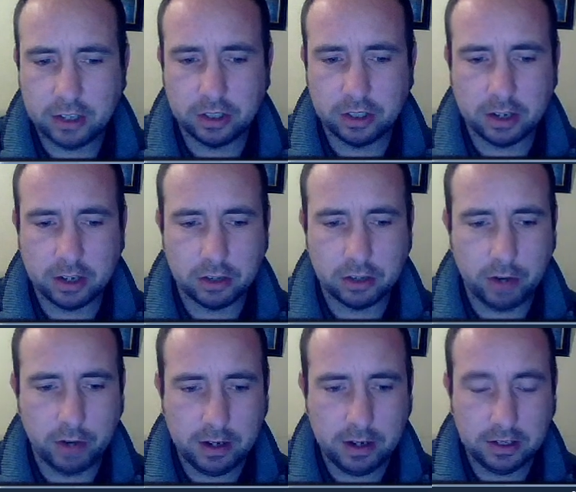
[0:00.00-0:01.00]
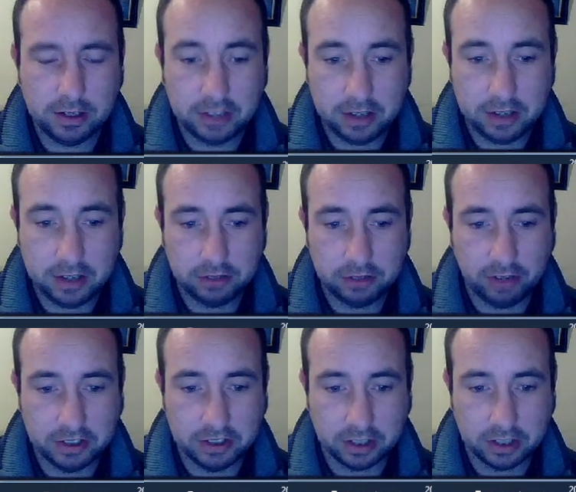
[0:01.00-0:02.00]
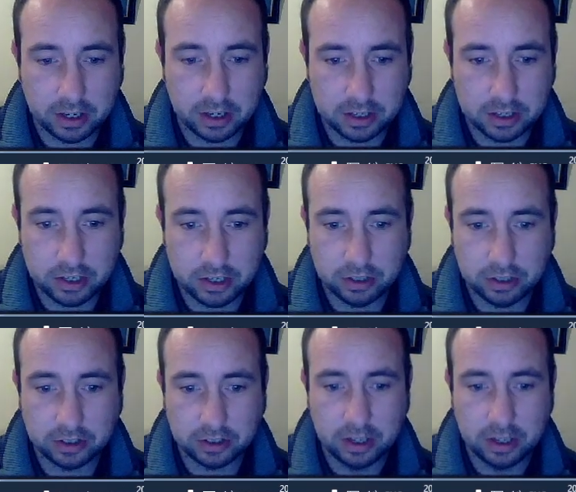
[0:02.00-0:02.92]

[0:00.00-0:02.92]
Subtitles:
that correctly satisfies the conditions